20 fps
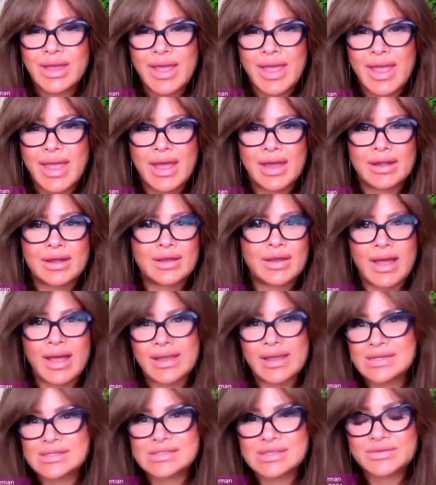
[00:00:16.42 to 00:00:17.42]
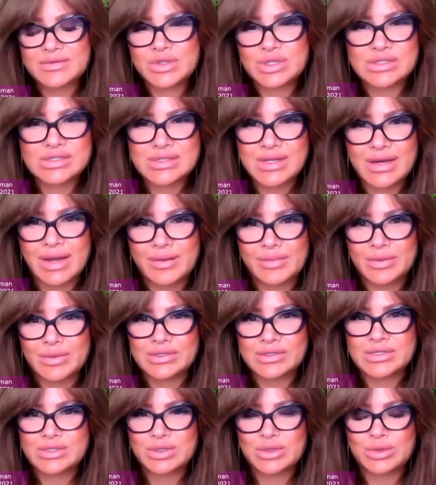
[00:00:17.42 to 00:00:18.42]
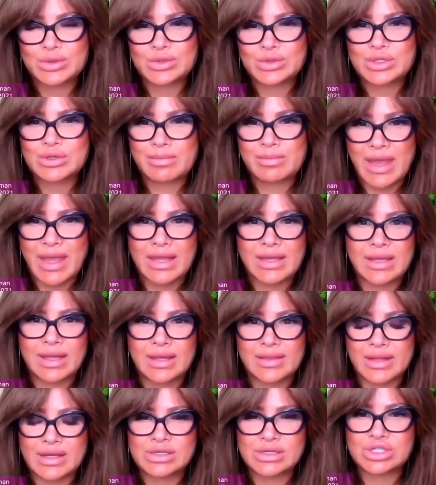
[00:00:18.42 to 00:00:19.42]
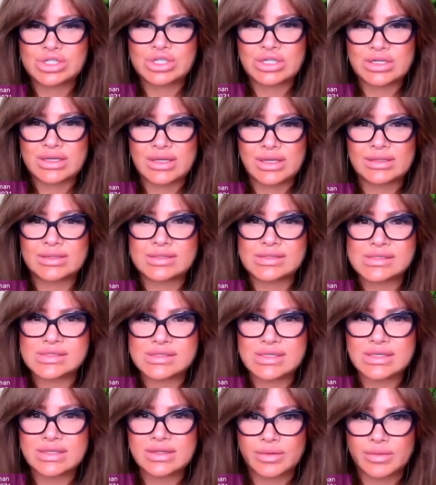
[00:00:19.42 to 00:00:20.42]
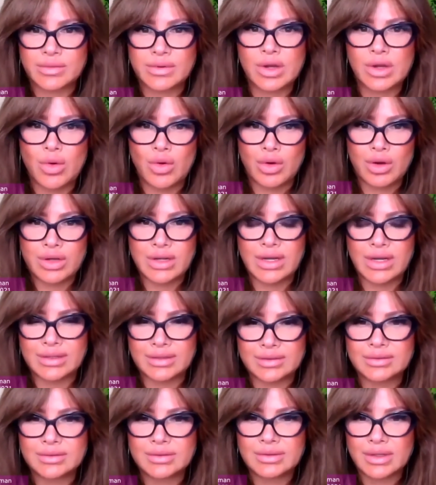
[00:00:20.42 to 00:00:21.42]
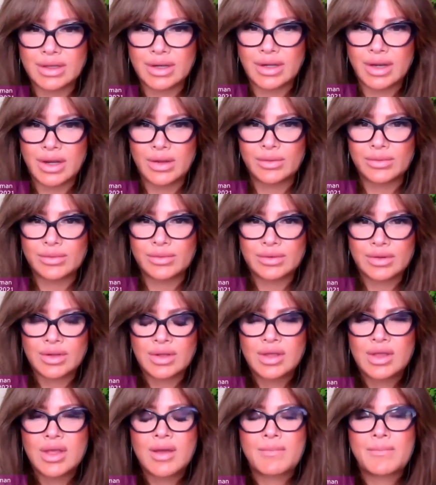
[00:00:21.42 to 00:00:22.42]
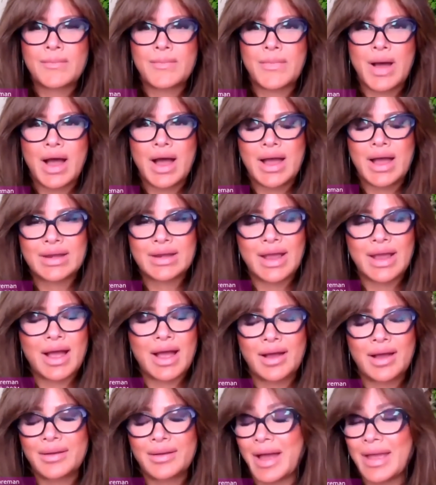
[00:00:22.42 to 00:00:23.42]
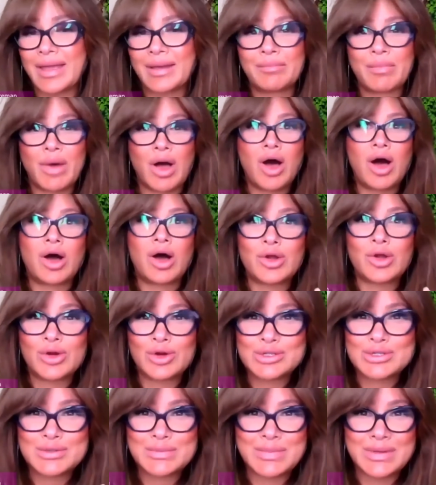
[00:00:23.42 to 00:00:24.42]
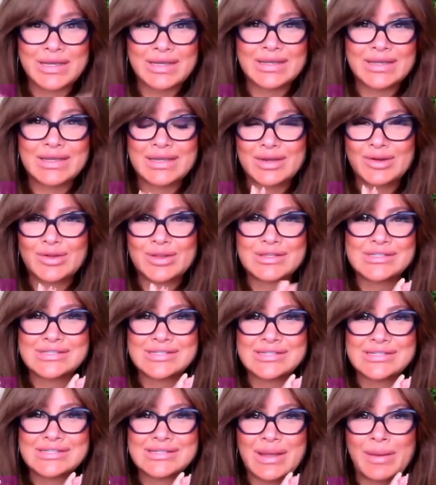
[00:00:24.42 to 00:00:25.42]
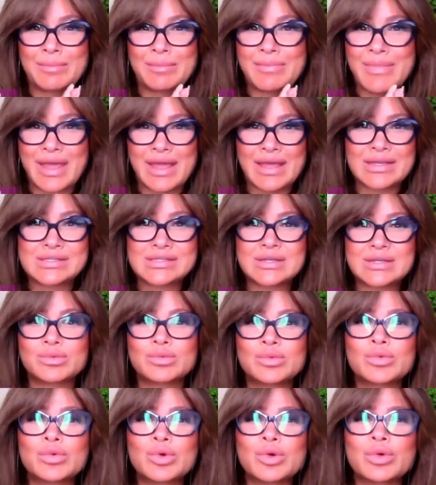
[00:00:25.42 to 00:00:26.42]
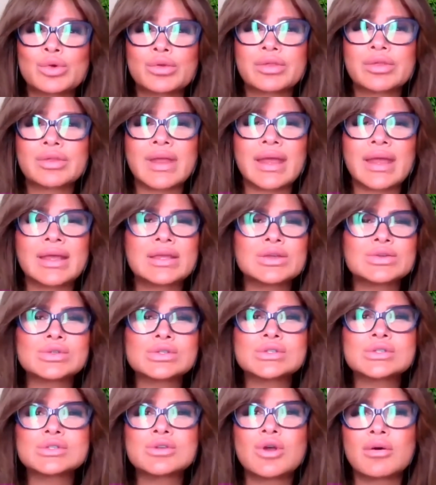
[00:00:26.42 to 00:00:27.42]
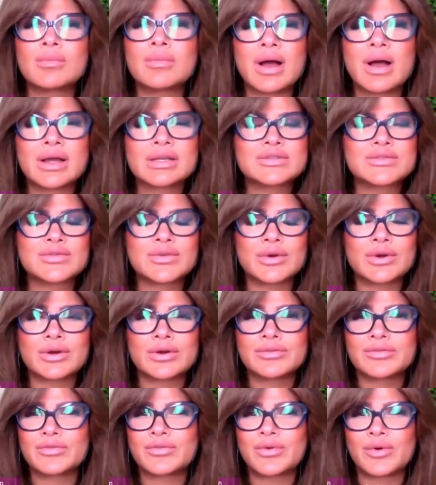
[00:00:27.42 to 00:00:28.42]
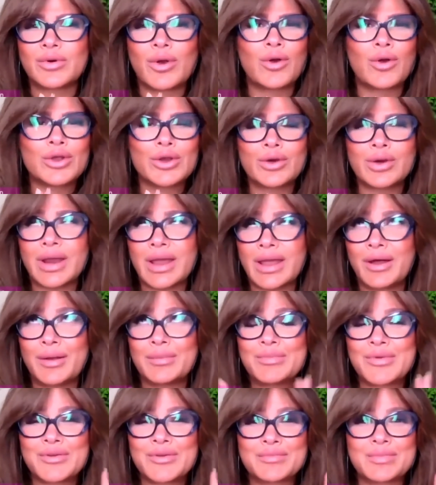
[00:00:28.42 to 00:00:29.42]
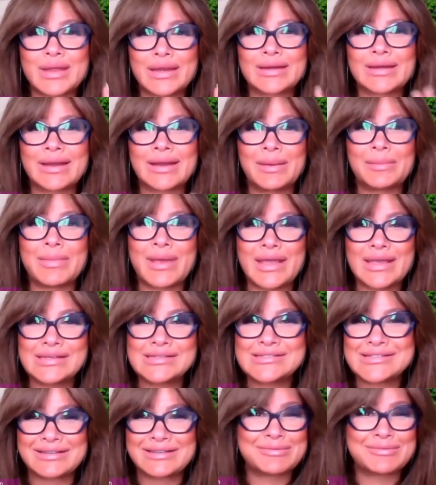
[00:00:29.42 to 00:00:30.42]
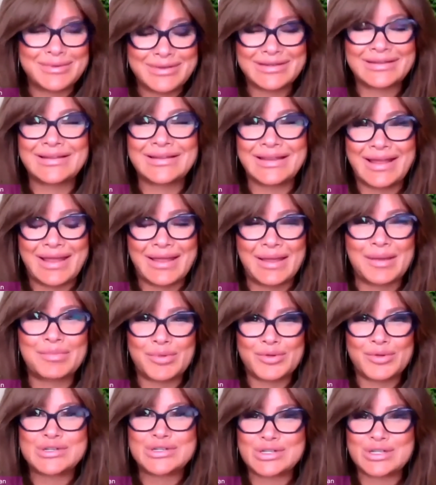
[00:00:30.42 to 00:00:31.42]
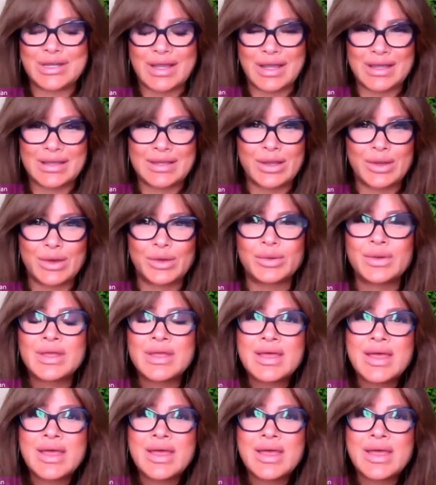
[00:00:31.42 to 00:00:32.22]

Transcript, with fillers: And I guess if she's not able to to make it, then she can see the recording, you know? But uh, I am honored to be here. This is amazing. Ruth, thank you so much for, for all your help. You've been amazing, really. I appreciate you.